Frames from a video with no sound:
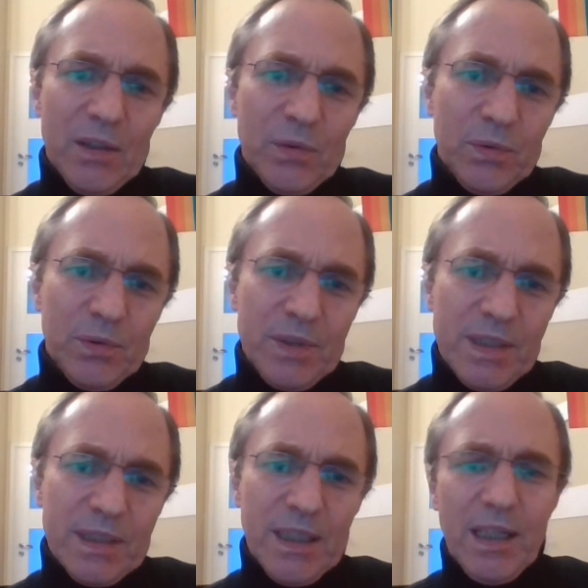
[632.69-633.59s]
who in the
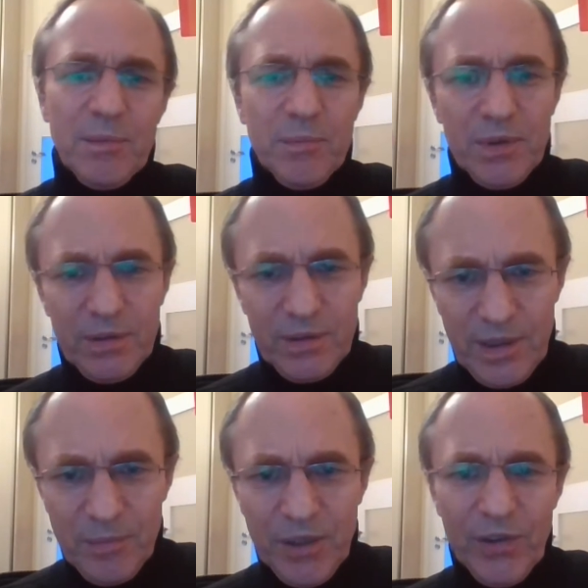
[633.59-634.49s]
time
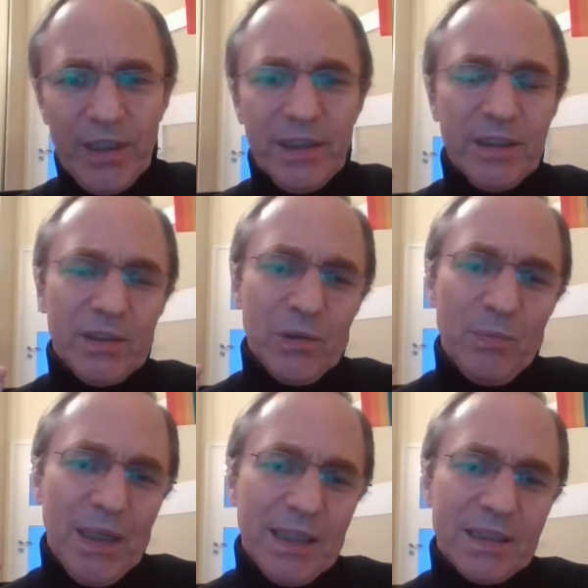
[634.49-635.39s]
migrated to
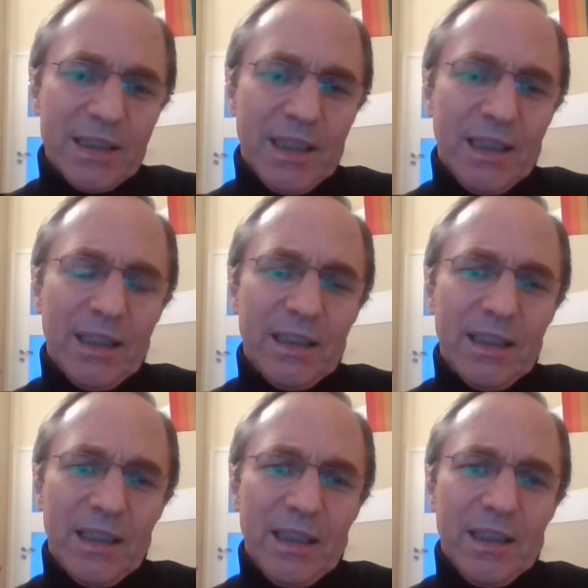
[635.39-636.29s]
Palestine.
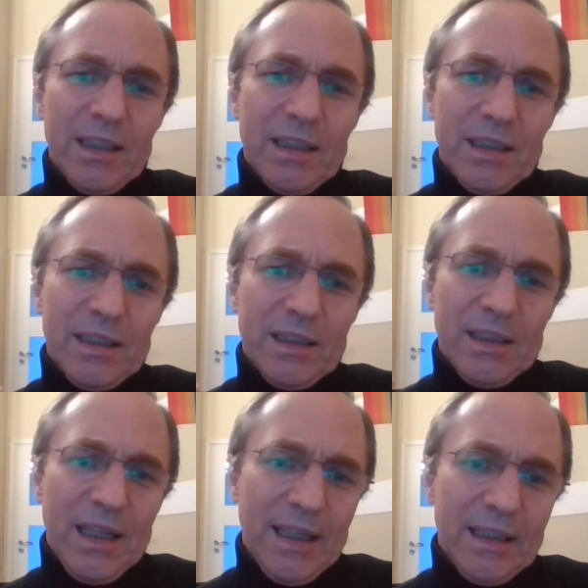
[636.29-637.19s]

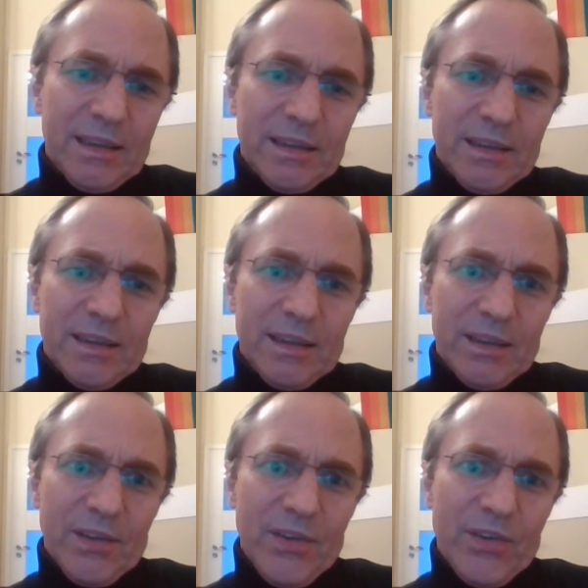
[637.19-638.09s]
And
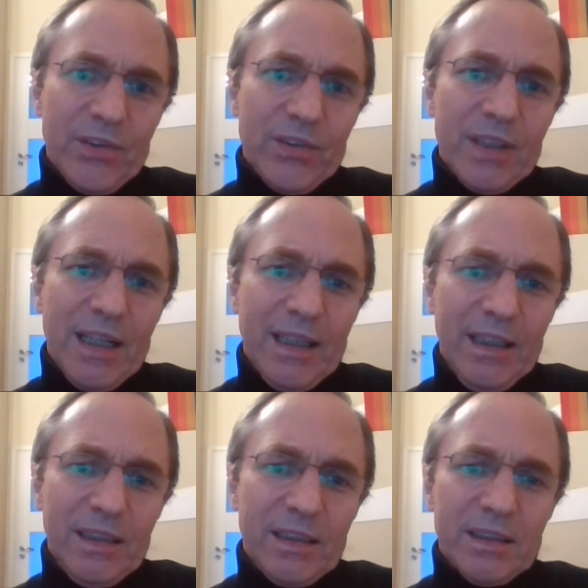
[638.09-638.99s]
in
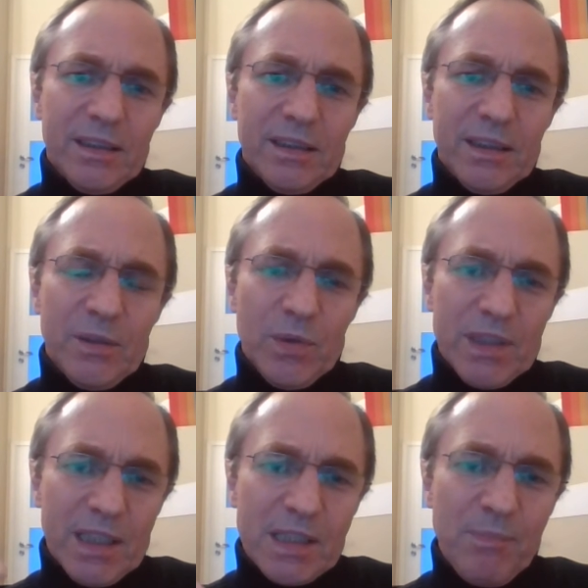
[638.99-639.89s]
38, he was
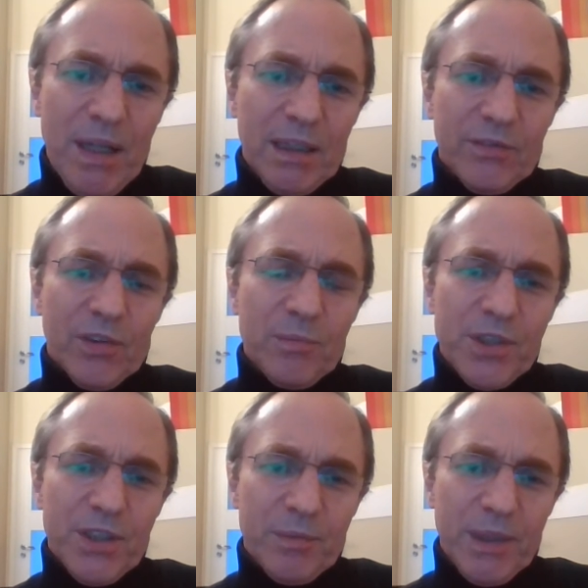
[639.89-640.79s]
expelled from
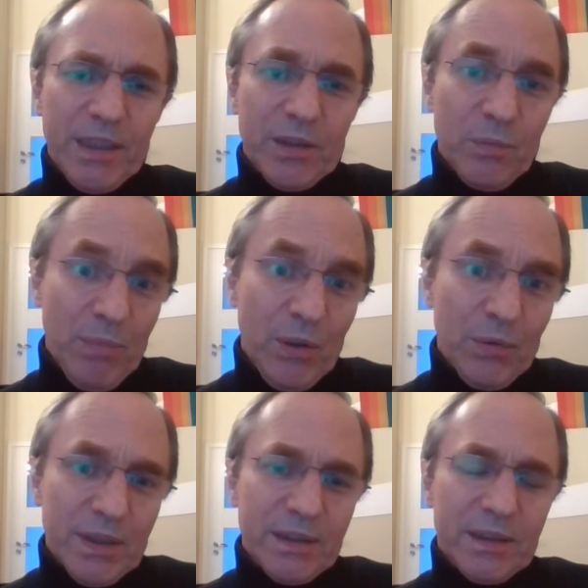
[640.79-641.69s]
Germany to
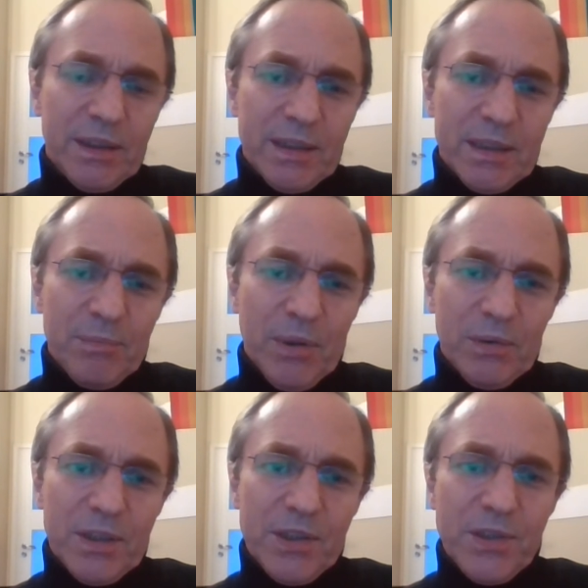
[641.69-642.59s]
Poland as a
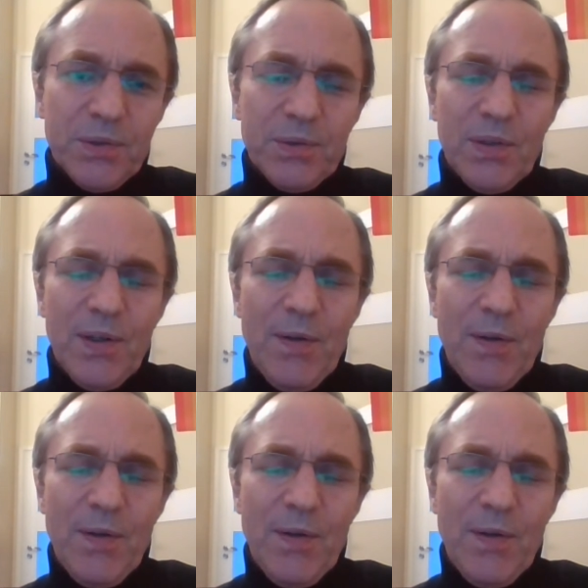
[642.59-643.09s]
Polish Jew.